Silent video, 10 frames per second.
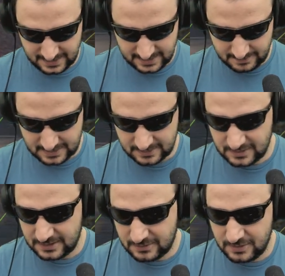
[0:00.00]
I'm
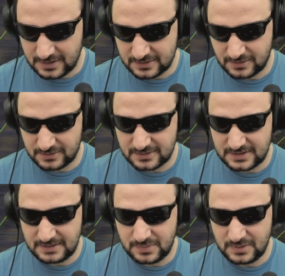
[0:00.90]
actually curious on the C
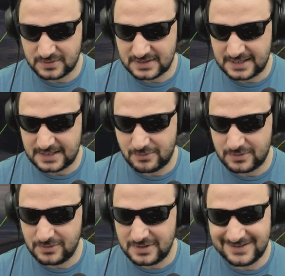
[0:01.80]
P U side how we're
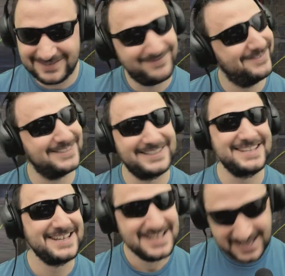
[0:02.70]
doing. Four gig,
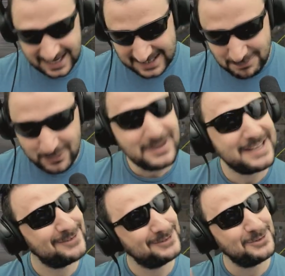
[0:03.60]
I keep looking
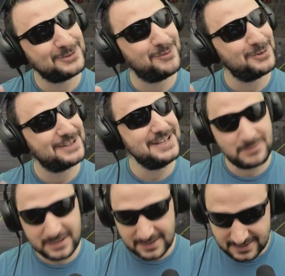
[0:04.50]
on those four gig
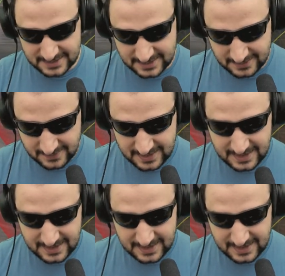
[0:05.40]
because uh, I